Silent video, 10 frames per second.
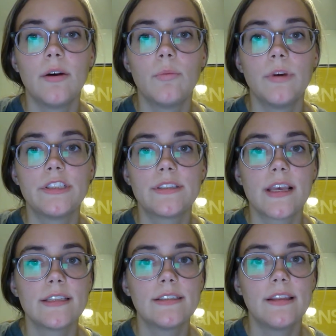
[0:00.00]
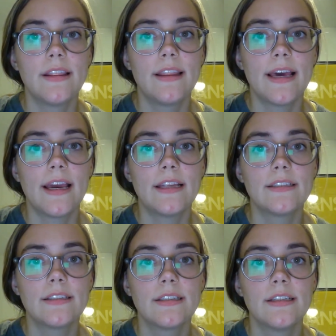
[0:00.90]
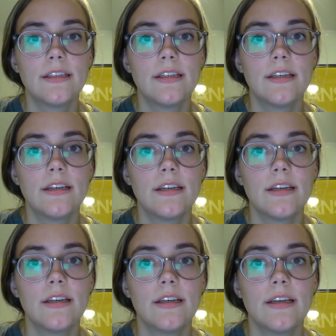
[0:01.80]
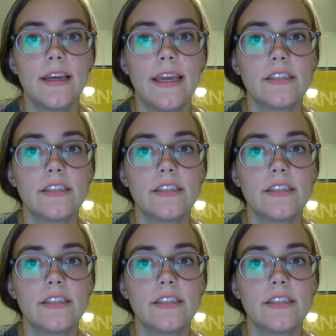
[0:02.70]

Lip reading: which says that a